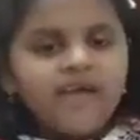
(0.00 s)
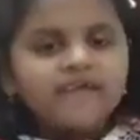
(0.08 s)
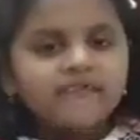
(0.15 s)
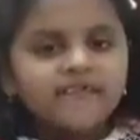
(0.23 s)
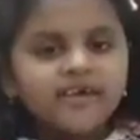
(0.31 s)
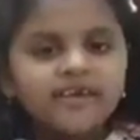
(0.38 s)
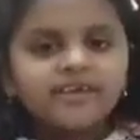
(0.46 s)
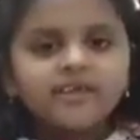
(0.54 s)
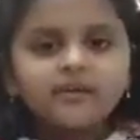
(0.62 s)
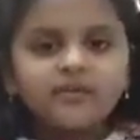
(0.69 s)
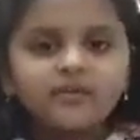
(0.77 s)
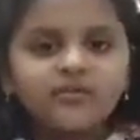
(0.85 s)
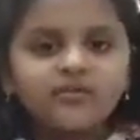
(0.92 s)
When
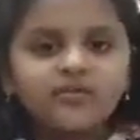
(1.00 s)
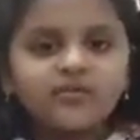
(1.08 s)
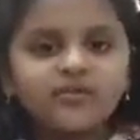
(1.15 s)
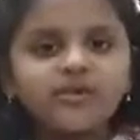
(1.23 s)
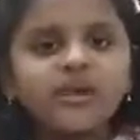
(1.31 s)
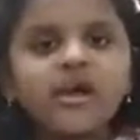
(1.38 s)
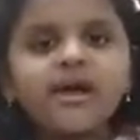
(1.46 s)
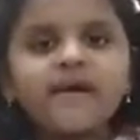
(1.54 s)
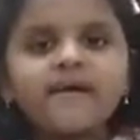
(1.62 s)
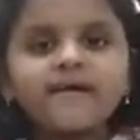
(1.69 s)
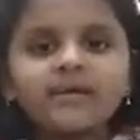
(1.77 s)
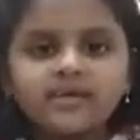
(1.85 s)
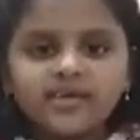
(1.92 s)
the moon
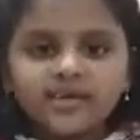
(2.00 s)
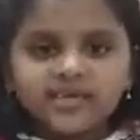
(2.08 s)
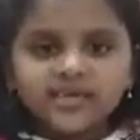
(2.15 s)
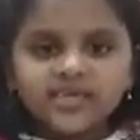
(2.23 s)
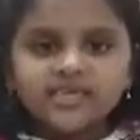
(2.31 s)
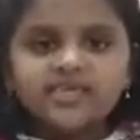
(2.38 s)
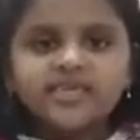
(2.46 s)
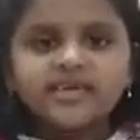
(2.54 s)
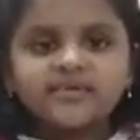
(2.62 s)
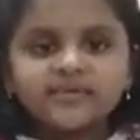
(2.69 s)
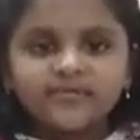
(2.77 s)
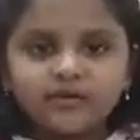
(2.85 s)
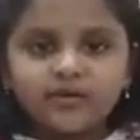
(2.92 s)
reaches the
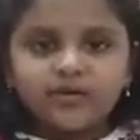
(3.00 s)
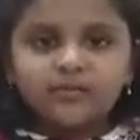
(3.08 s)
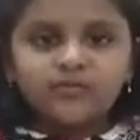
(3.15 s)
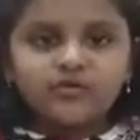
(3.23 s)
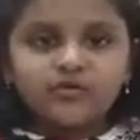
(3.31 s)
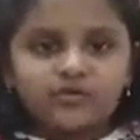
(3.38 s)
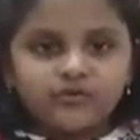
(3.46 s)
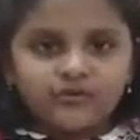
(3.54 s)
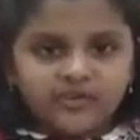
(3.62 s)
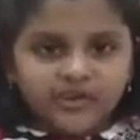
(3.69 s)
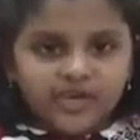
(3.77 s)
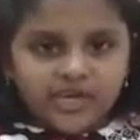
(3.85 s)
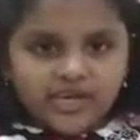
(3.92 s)
full moon
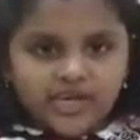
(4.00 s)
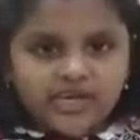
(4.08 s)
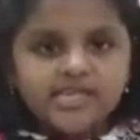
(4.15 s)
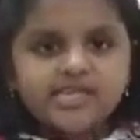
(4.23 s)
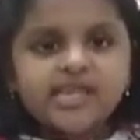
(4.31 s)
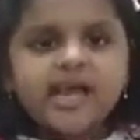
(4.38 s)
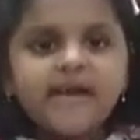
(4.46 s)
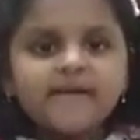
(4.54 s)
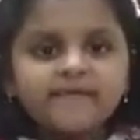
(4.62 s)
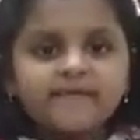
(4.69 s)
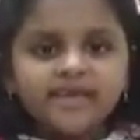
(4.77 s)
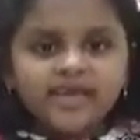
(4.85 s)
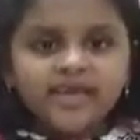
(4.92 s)
phase,
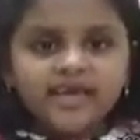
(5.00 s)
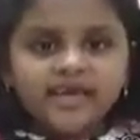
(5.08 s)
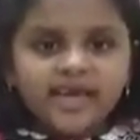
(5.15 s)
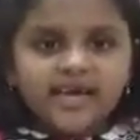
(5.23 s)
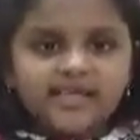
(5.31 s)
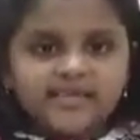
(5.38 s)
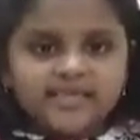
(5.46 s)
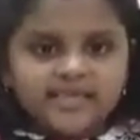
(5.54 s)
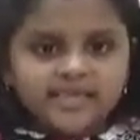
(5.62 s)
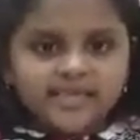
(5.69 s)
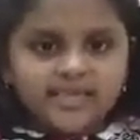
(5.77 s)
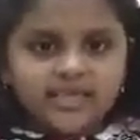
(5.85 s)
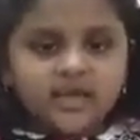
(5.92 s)
we can
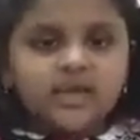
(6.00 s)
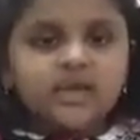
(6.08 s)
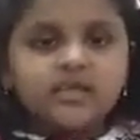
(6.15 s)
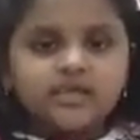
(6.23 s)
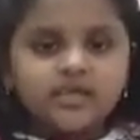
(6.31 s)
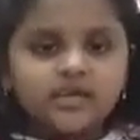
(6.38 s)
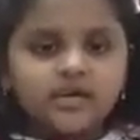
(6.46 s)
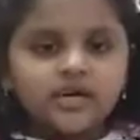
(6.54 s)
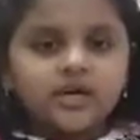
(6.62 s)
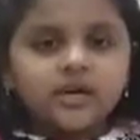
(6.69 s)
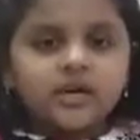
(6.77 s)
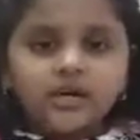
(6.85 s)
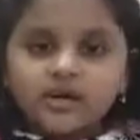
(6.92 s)
see the
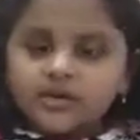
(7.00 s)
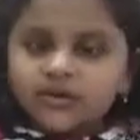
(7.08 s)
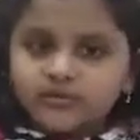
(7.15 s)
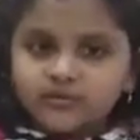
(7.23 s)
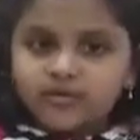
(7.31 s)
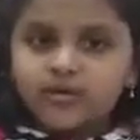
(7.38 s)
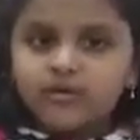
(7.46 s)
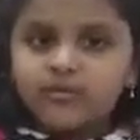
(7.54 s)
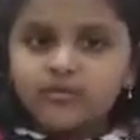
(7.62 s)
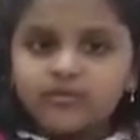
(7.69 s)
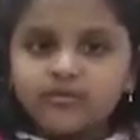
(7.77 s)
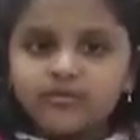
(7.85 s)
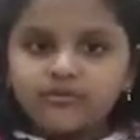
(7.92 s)
full
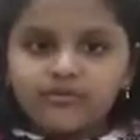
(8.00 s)
moon